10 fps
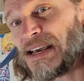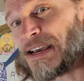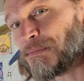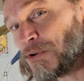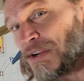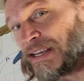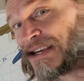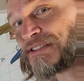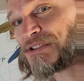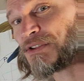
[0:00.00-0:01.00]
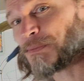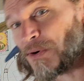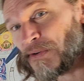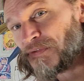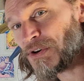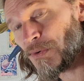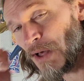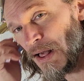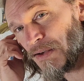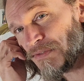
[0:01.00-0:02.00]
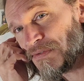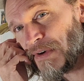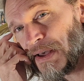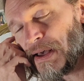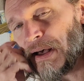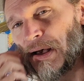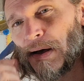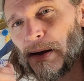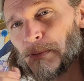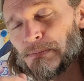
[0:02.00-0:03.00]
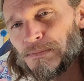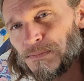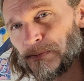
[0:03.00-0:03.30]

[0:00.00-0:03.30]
and put it into the purview um,